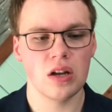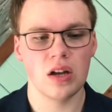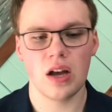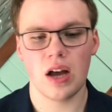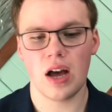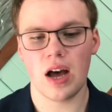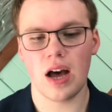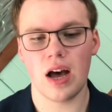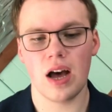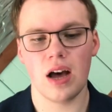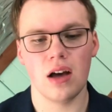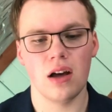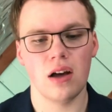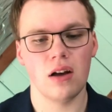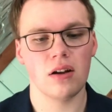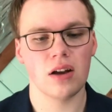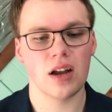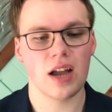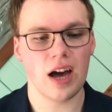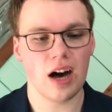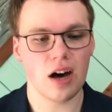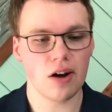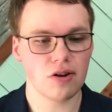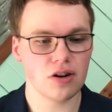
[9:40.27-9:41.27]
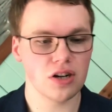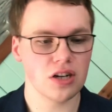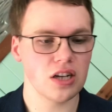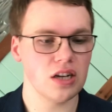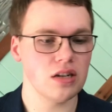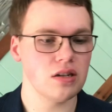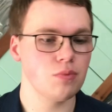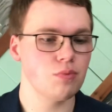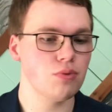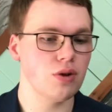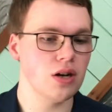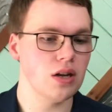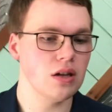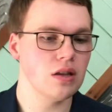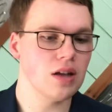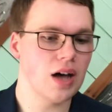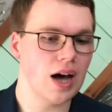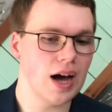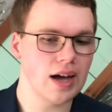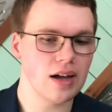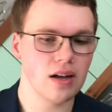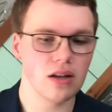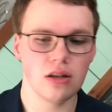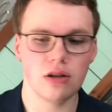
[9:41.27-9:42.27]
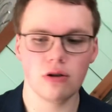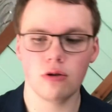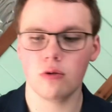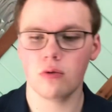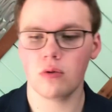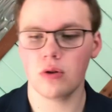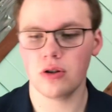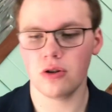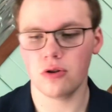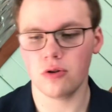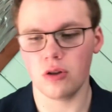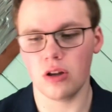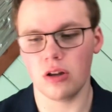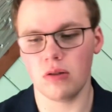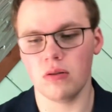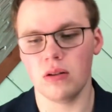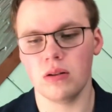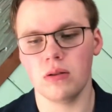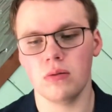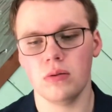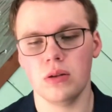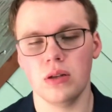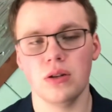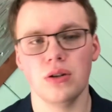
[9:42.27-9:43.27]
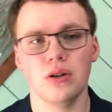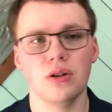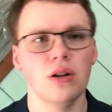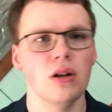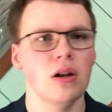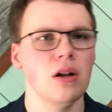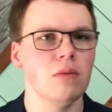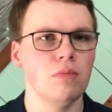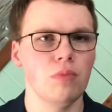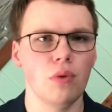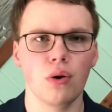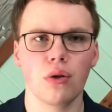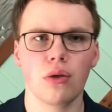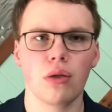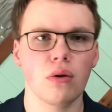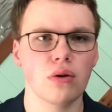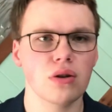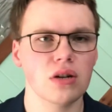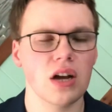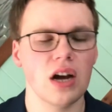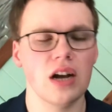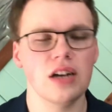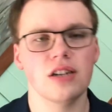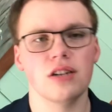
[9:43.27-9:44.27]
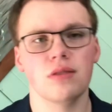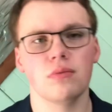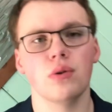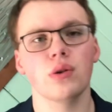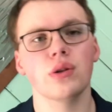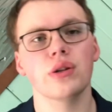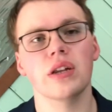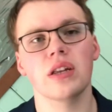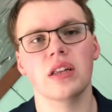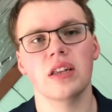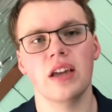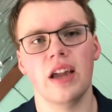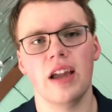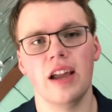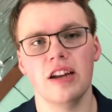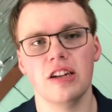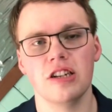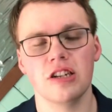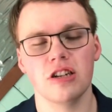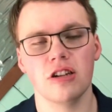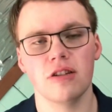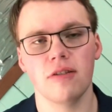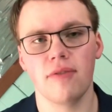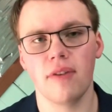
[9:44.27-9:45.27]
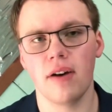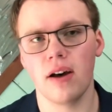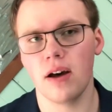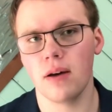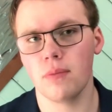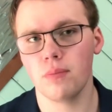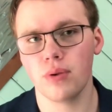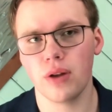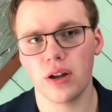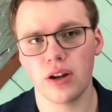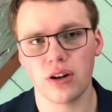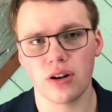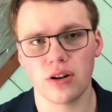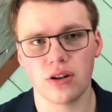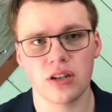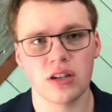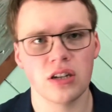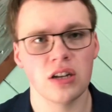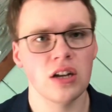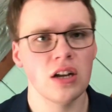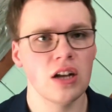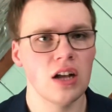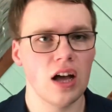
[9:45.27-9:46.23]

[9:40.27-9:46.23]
Uh, Calgary sends Brady Lyle to a one-year league minimum deal. Both those guys are most likely A H L uh, players.